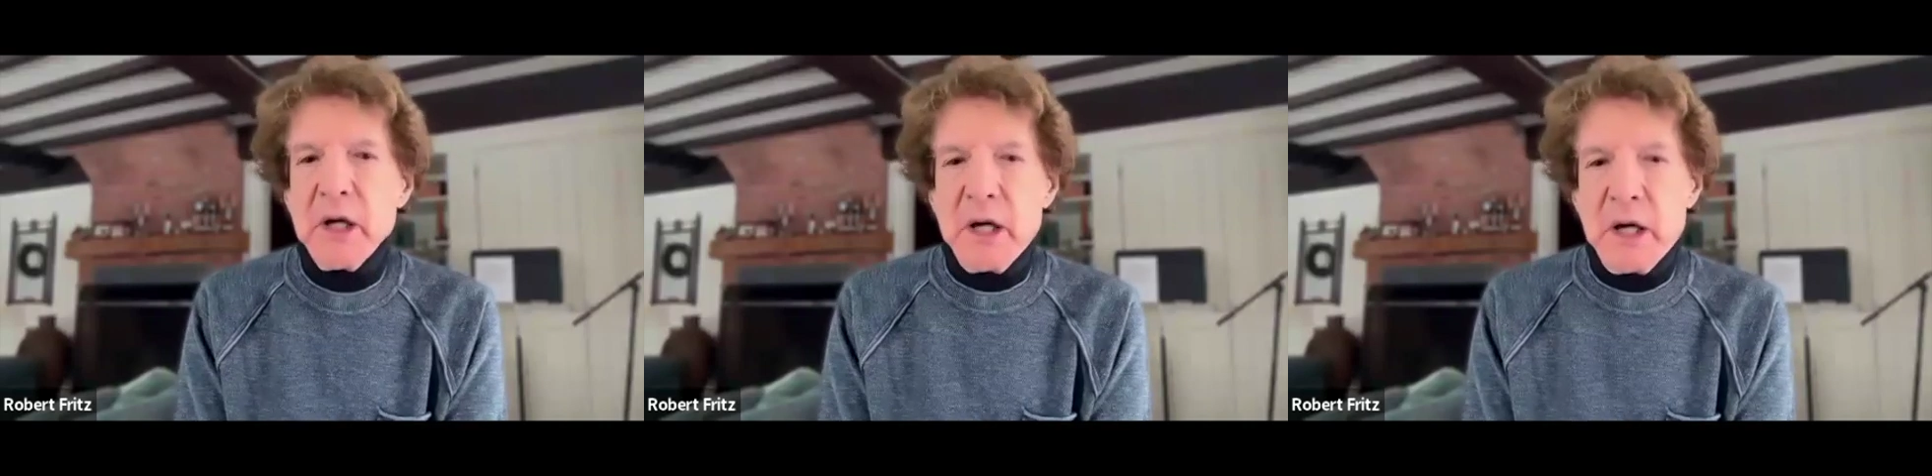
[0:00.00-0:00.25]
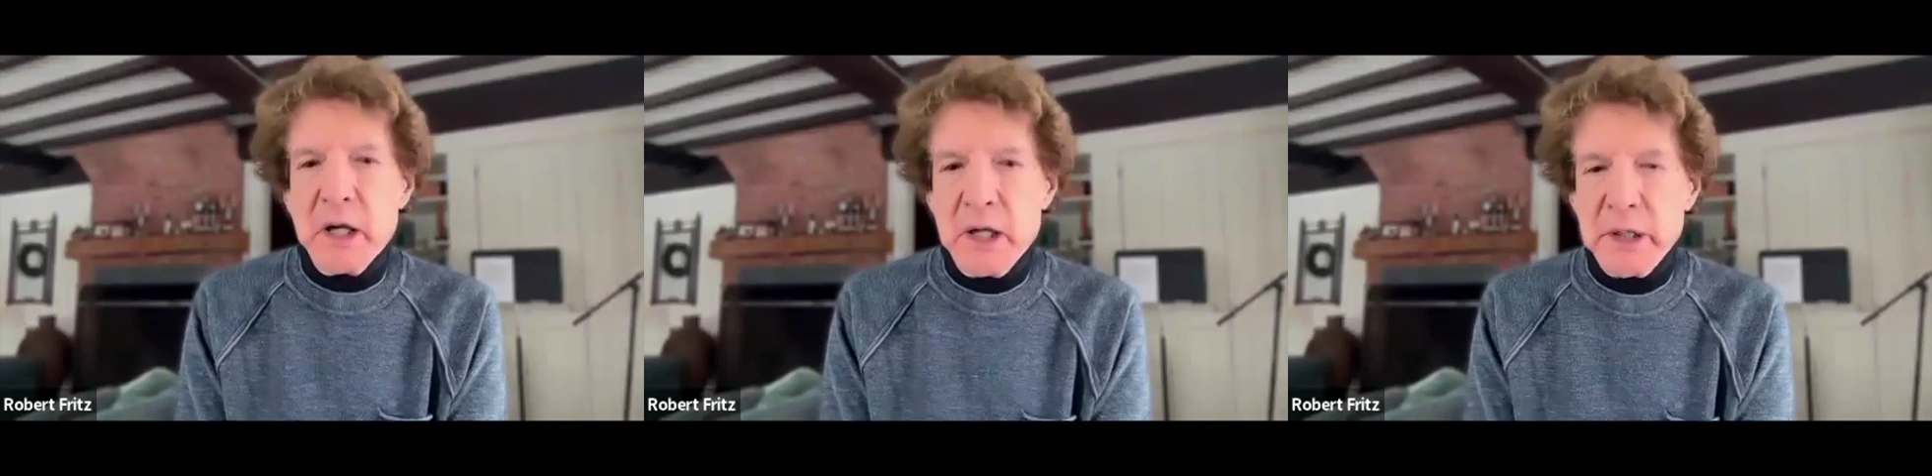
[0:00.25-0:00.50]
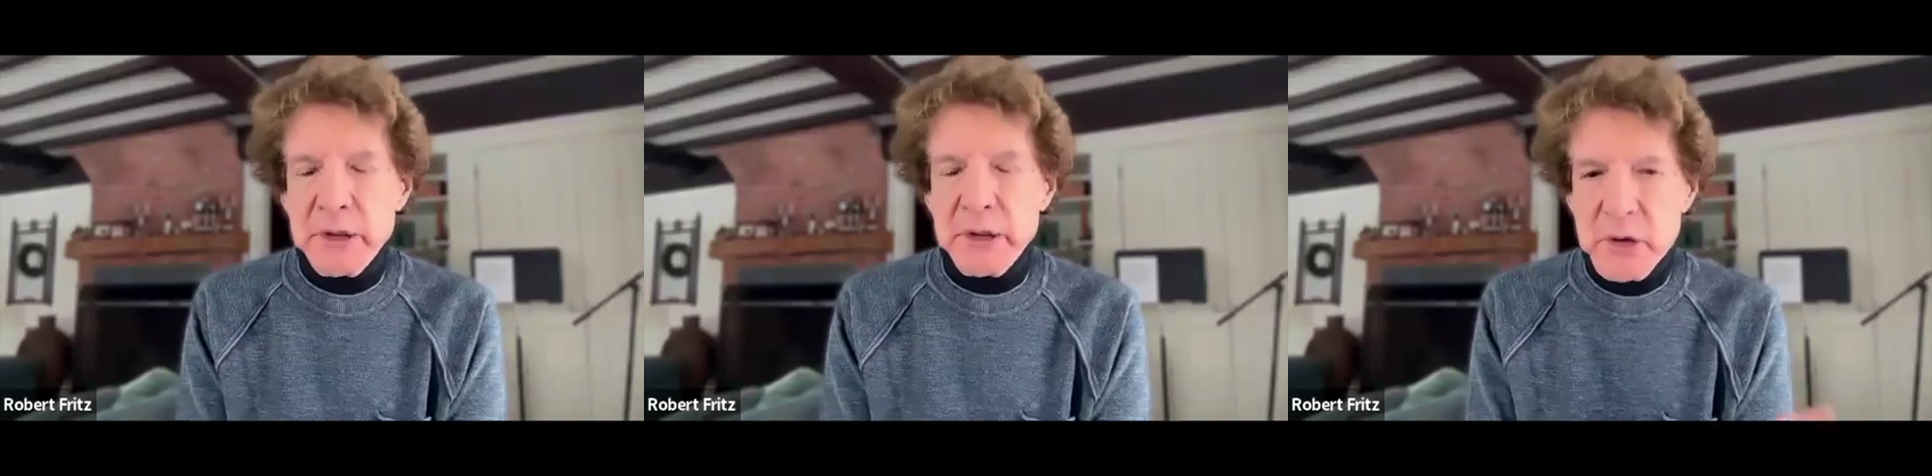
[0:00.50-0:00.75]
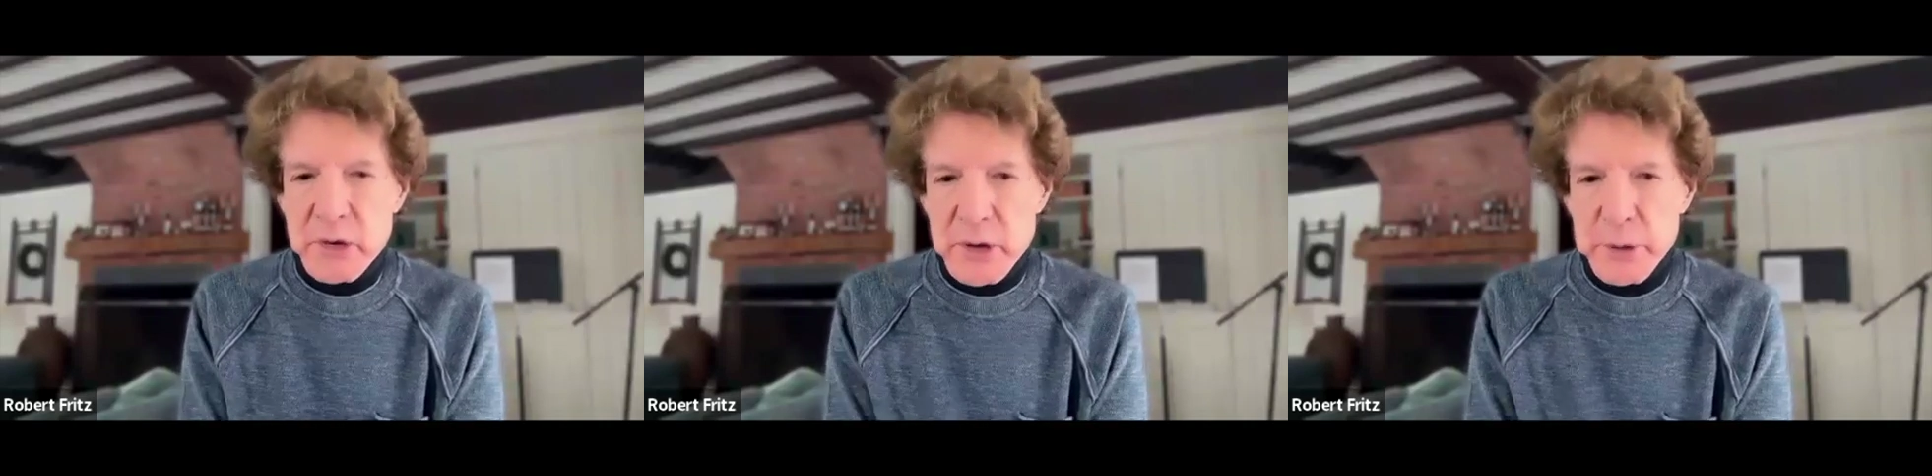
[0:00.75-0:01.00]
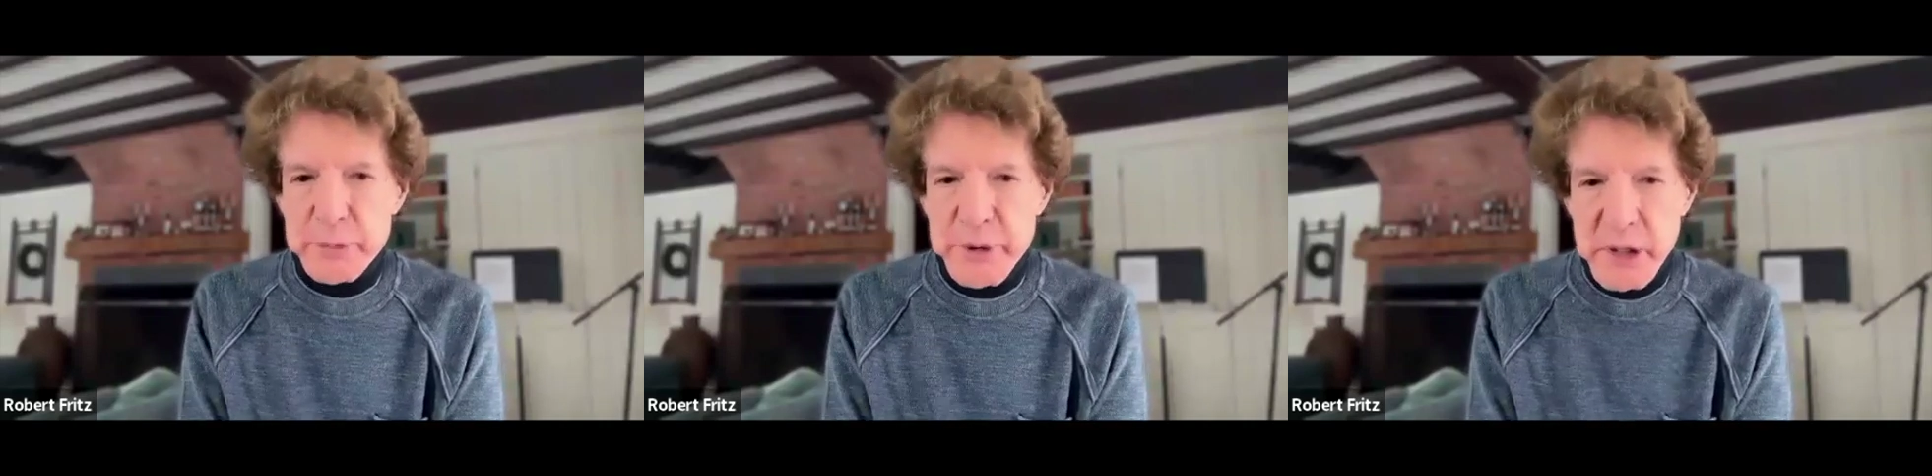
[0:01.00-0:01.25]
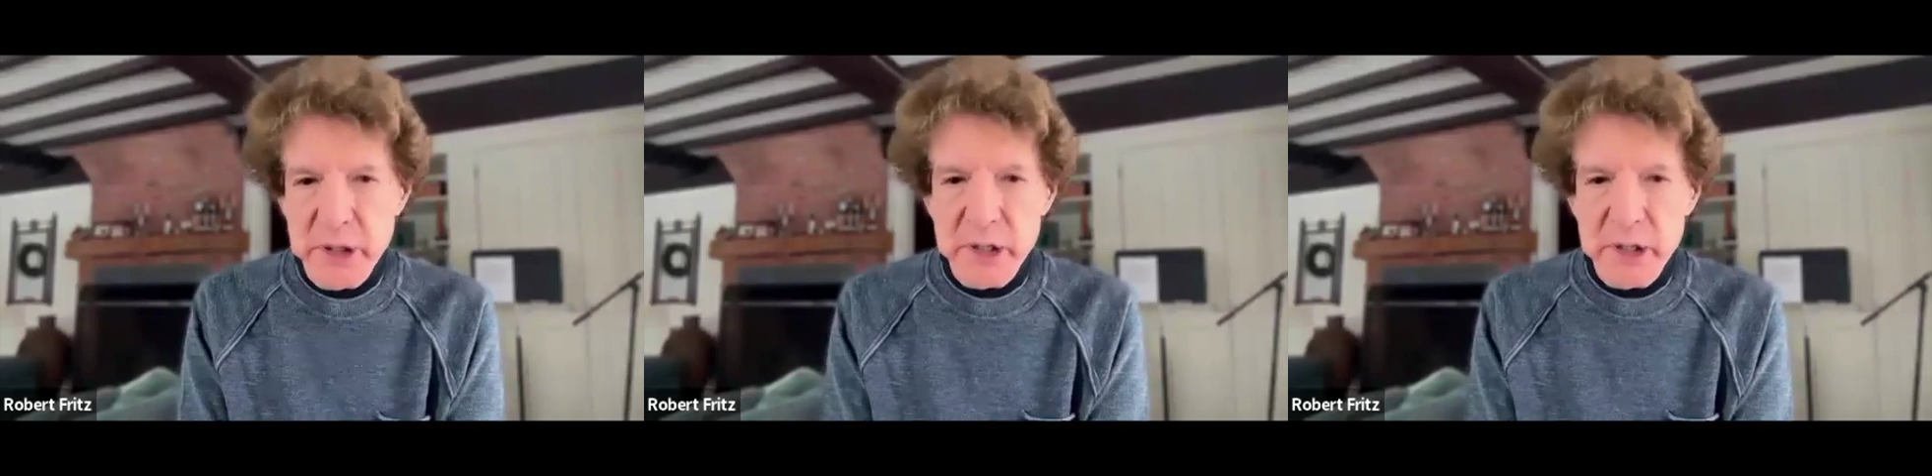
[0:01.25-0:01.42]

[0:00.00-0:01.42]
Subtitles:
Europe,